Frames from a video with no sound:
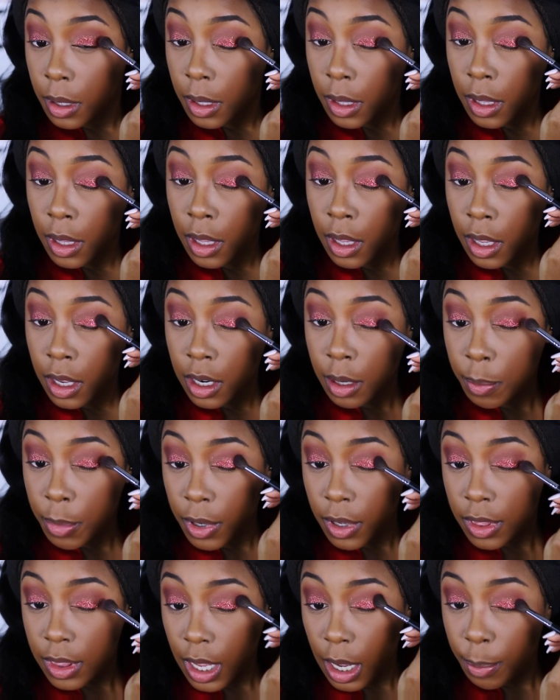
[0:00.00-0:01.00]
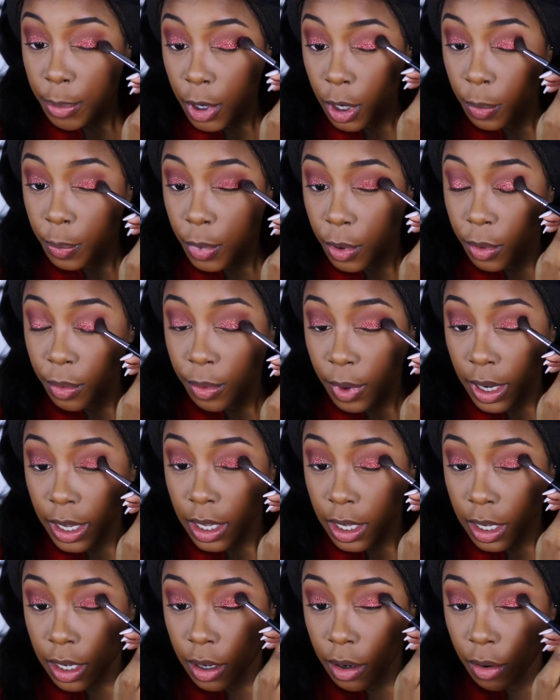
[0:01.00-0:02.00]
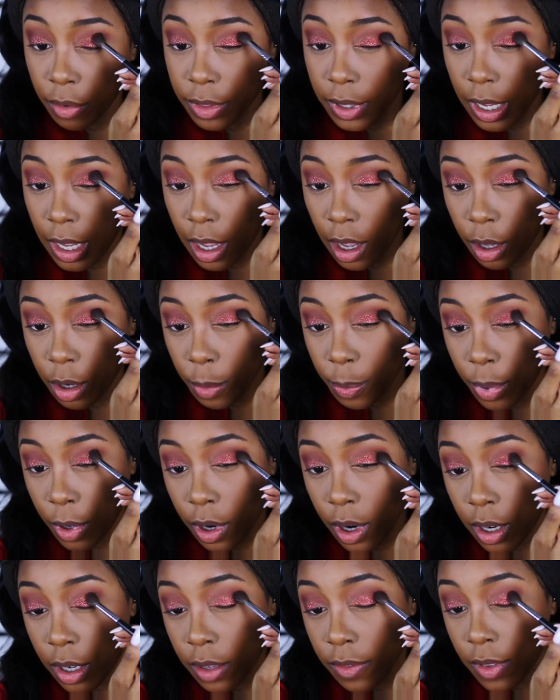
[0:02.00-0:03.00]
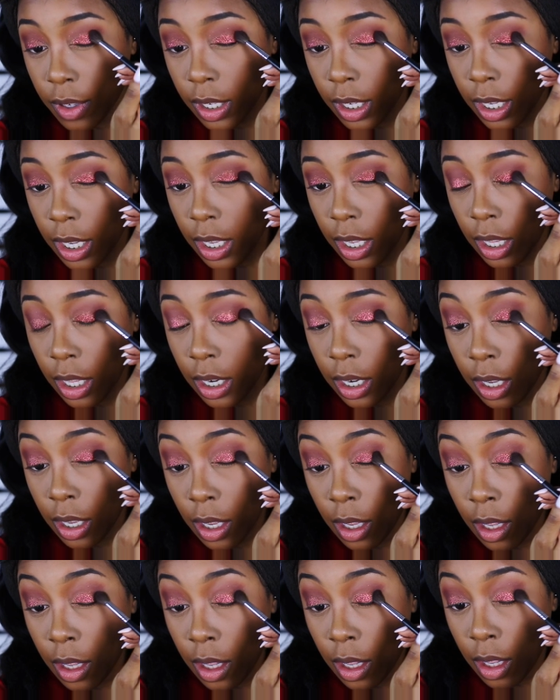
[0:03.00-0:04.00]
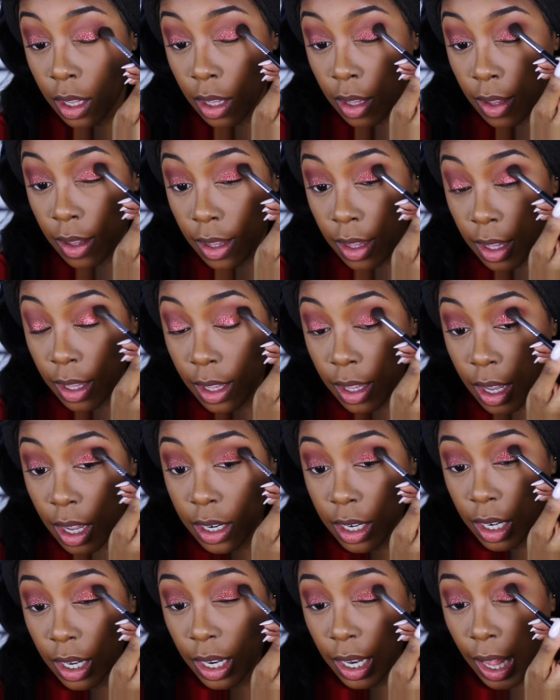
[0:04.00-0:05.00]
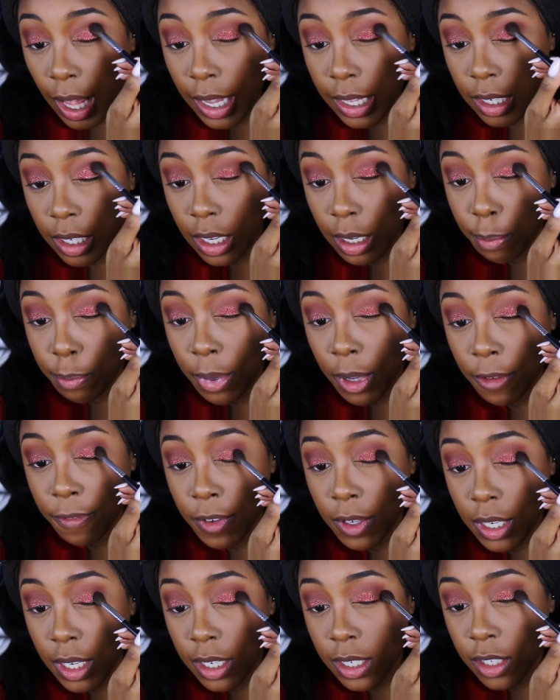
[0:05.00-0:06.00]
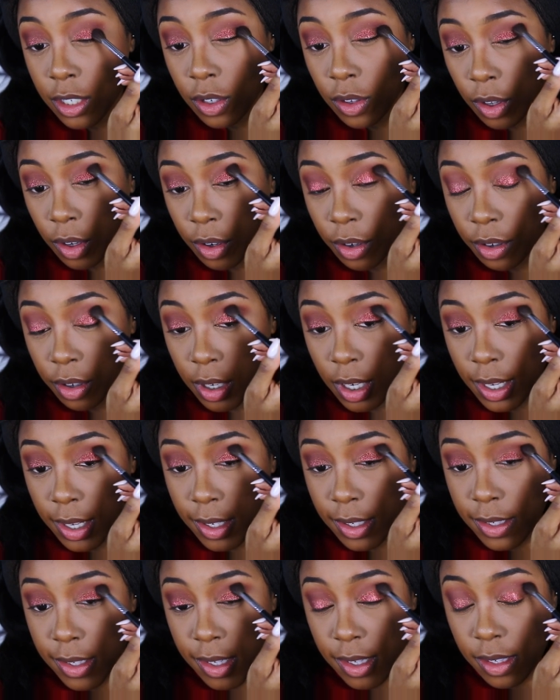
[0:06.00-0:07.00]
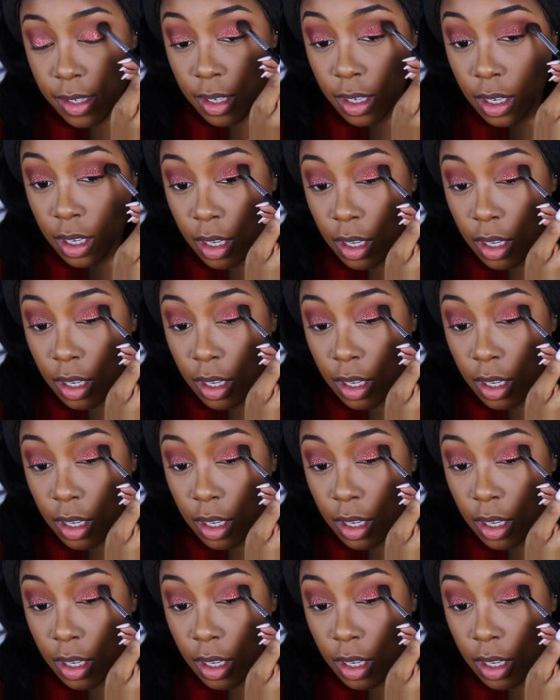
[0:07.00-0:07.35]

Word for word: And put that purple right here on the outer part of the lid and kind of lightly buff it into the crease.